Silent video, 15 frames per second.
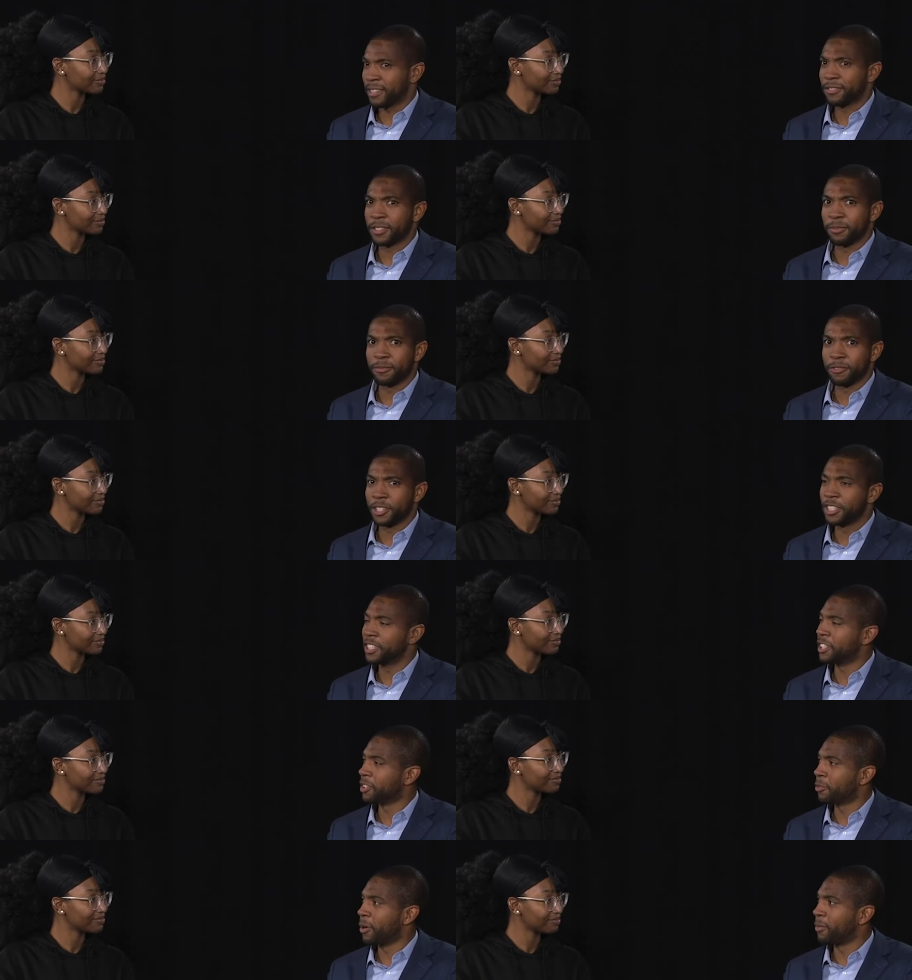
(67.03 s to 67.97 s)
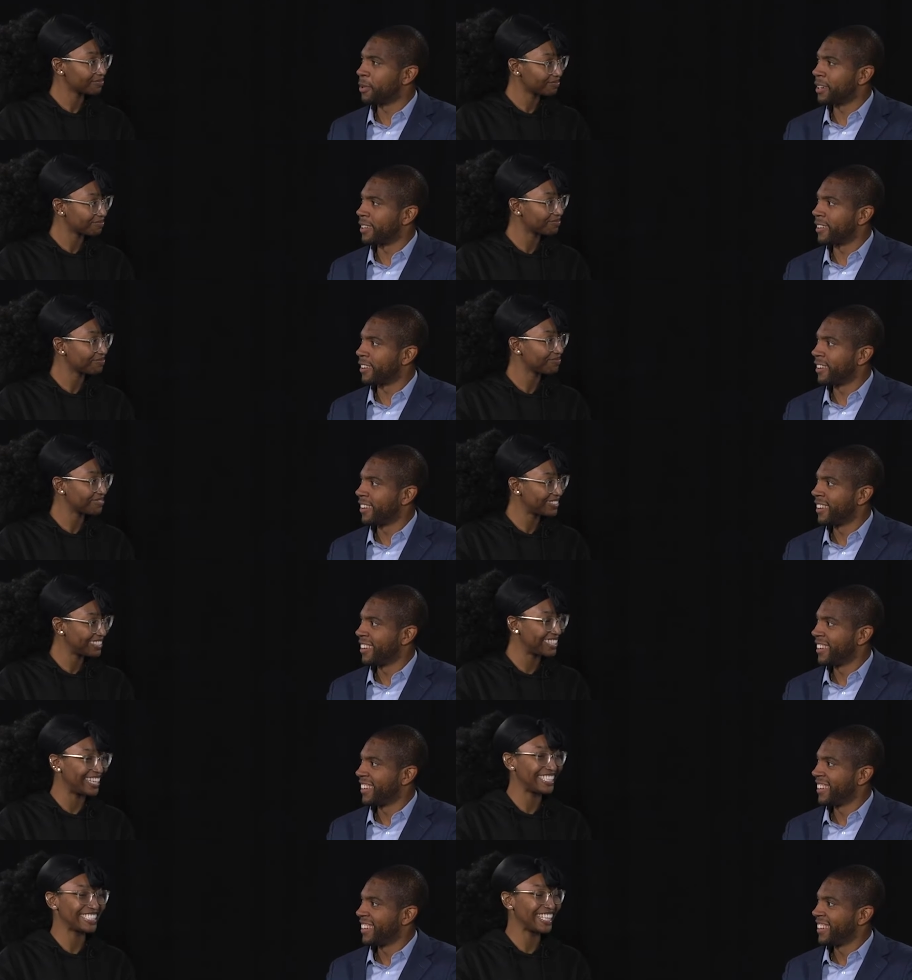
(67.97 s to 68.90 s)
Speaker 1: have some really good equipment here.
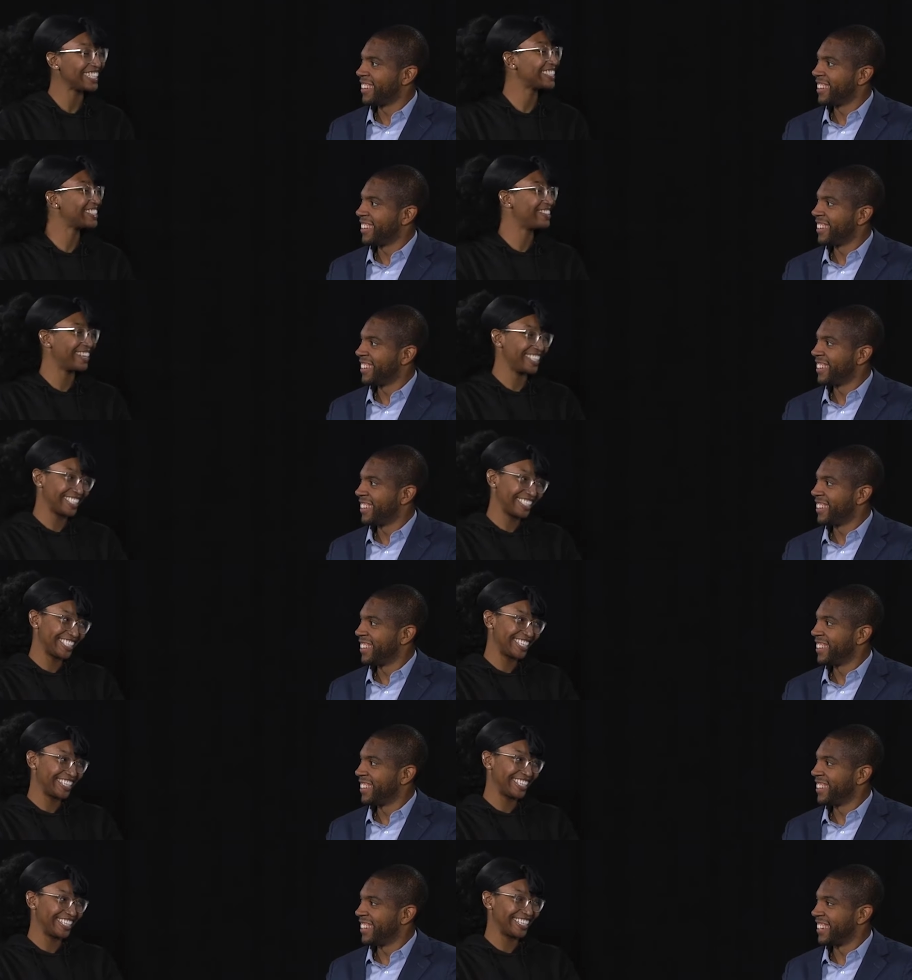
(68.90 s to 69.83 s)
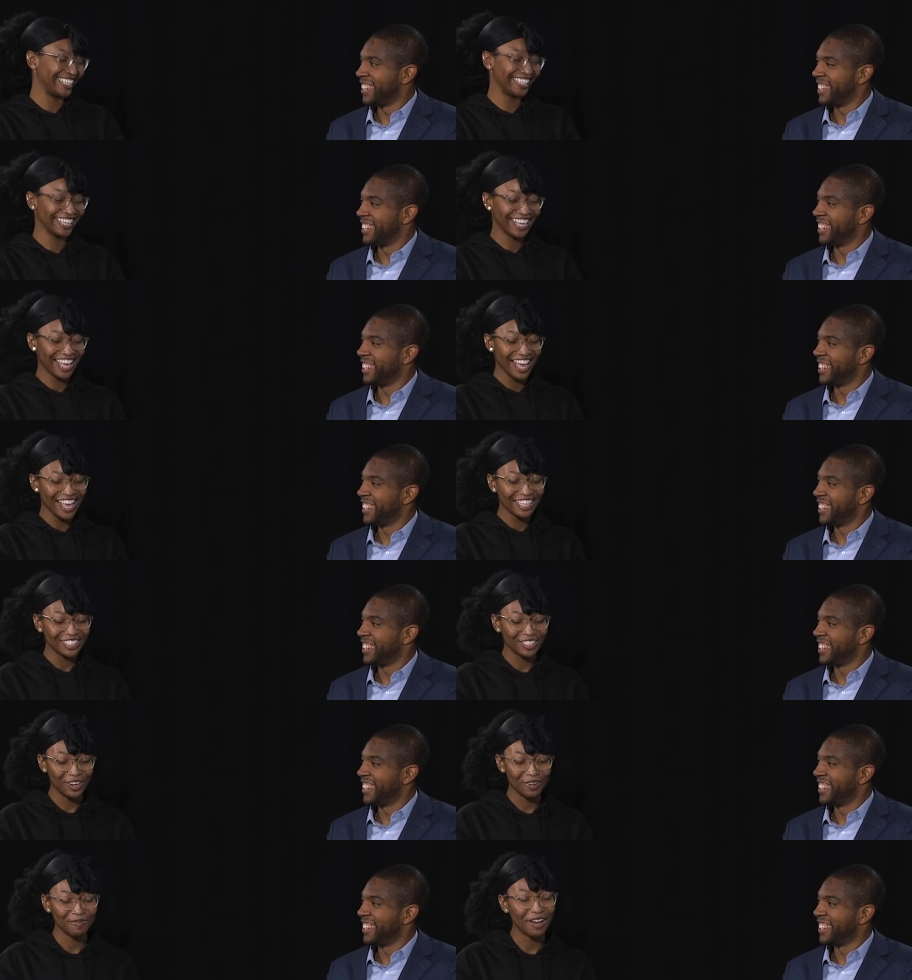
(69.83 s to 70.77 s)
Speaker 2: Yes, that's great to hear.
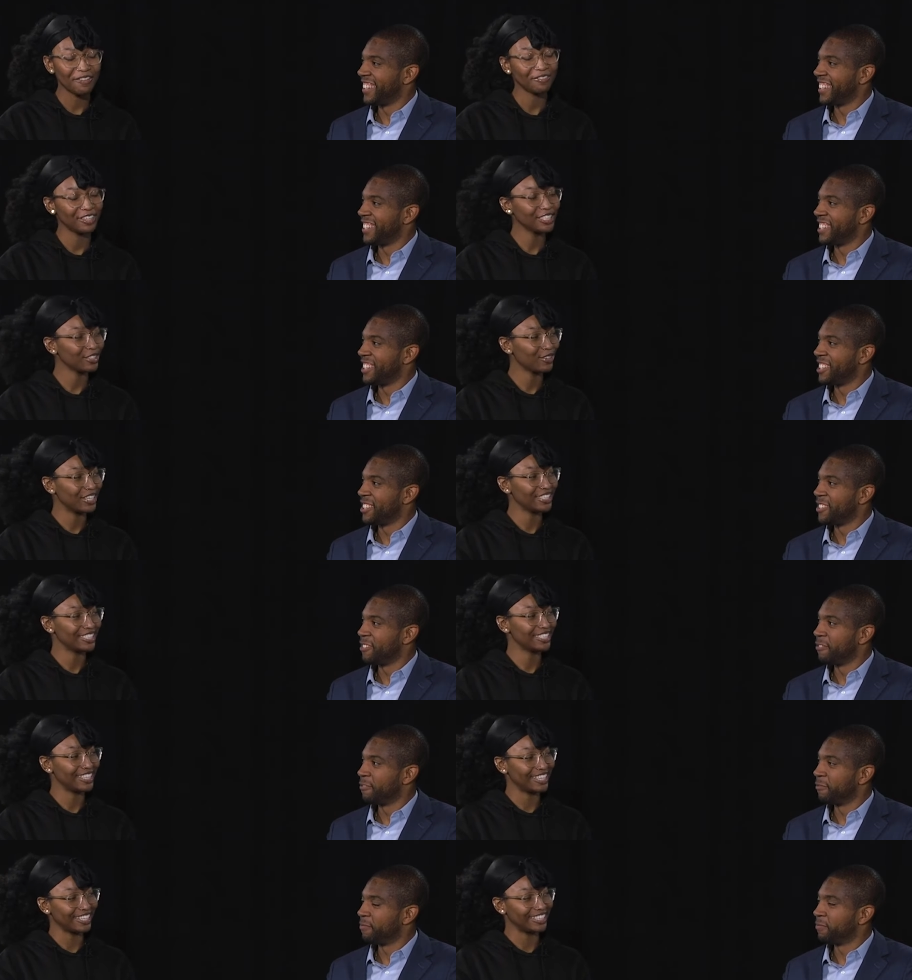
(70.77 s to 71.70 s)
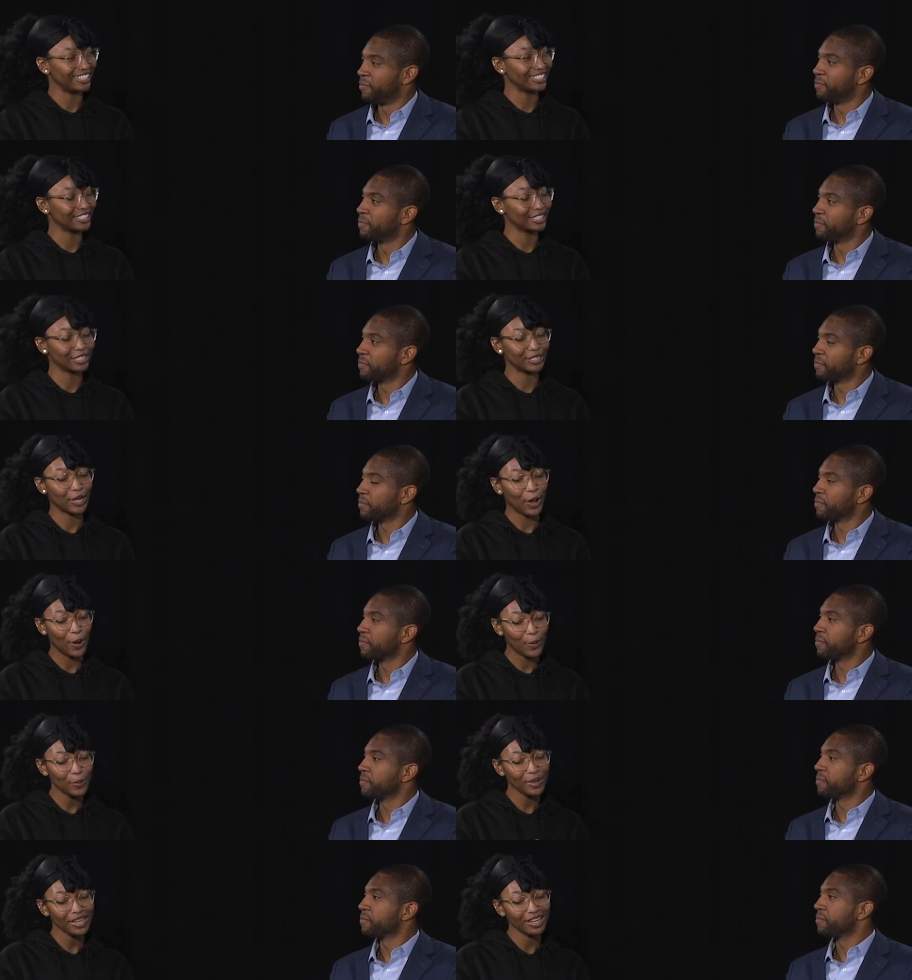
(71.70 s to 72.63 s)
so, my first question is
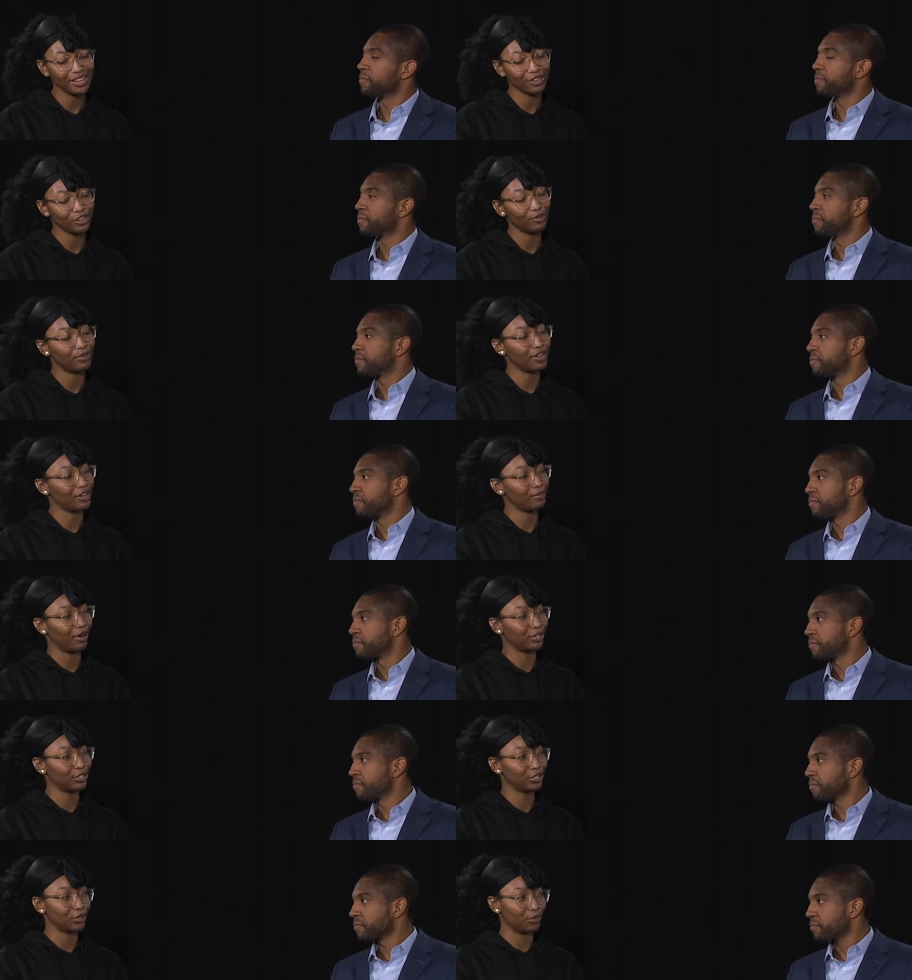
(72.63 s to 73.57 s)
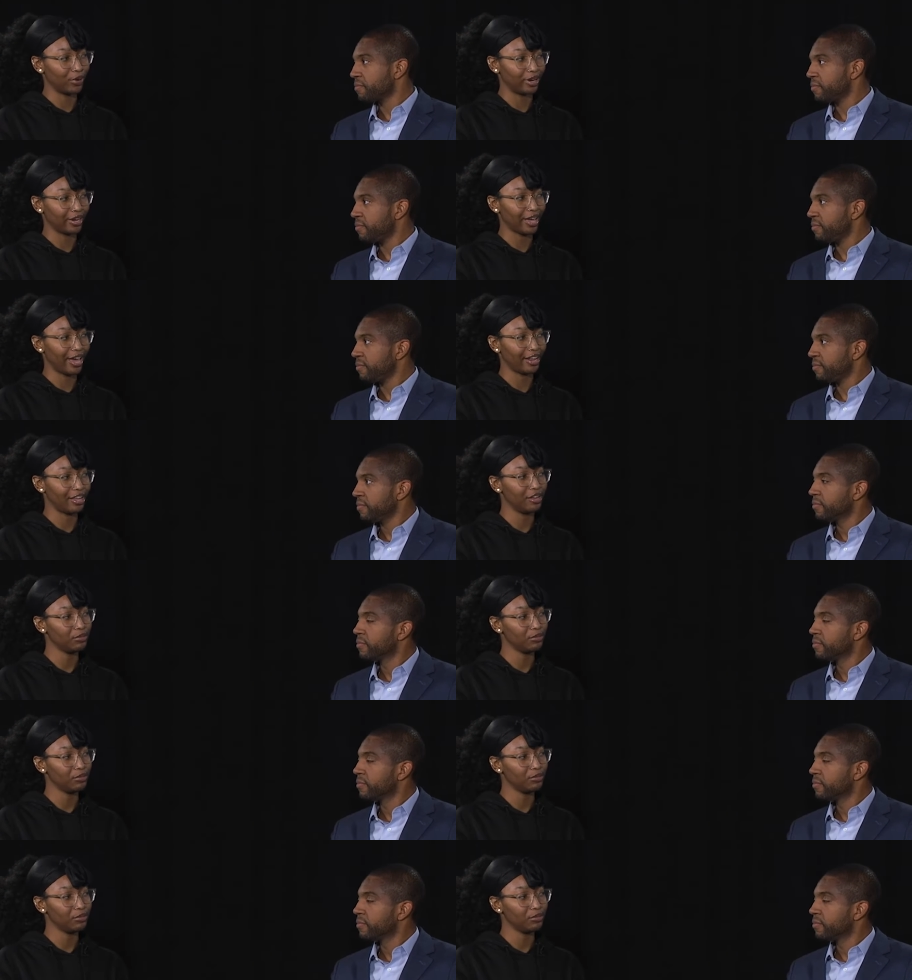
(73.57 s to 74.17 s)
tell me a little bit about your work at